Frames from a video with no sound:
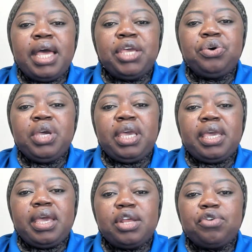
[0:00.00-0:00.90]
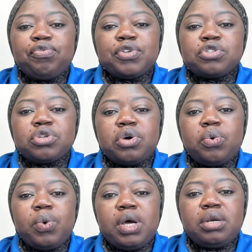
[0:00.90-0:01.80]
Are you caring for
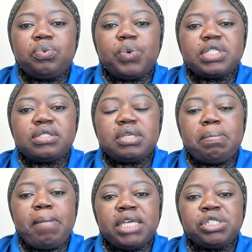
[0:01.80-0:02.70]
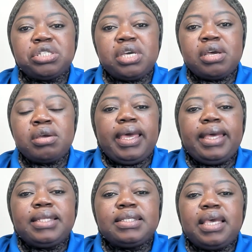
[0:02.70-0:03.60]
someone with dementia?
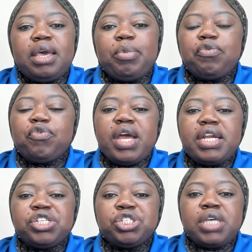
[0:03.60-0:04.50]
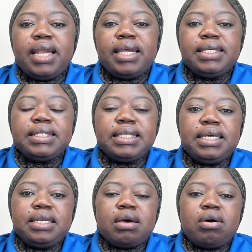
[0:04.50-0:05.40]
It can be very
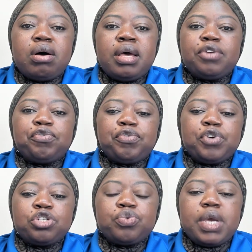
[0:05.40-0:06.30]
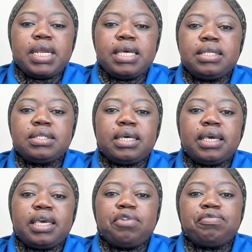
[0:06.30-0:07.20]
challenging and frustrating to
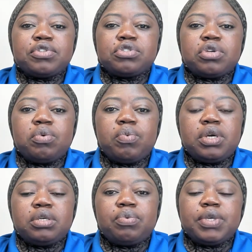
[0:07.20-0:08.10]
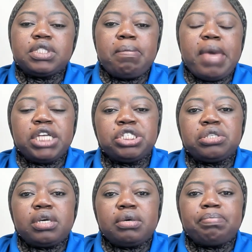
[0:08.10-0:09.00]
care for someone with
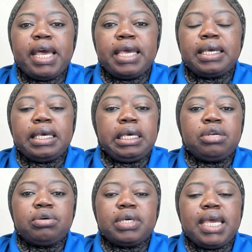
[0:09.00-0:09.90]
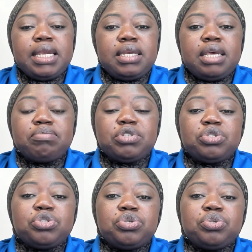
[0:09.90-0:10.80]
dementia by, getting them to
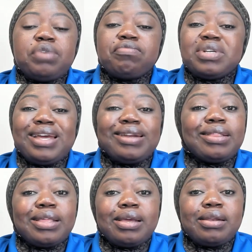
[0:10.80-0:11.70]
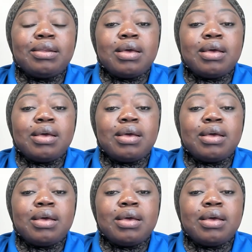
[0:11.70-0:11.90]
do even anything.